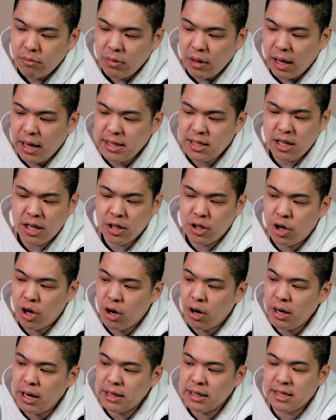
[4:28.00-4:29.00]
it's
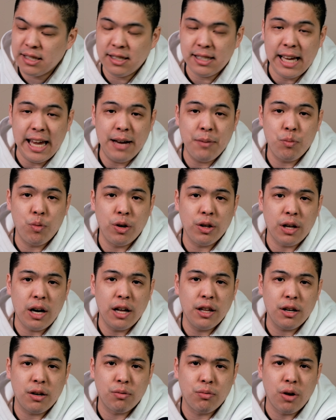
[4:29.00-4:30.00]
concurrent and the same with
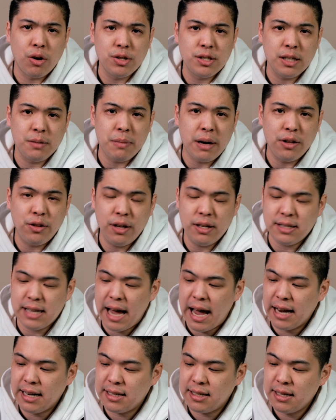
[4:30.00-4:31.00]
other roasting methods
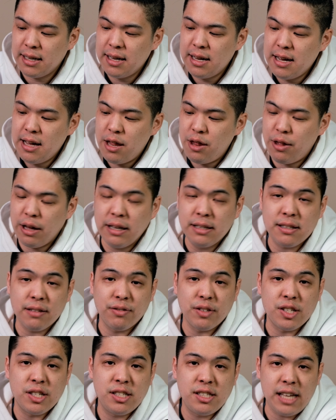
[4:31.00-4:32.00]
at things of
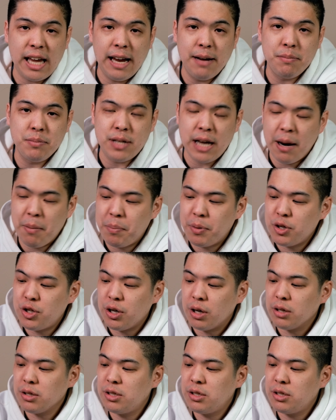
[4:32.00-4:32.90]
the same temperature.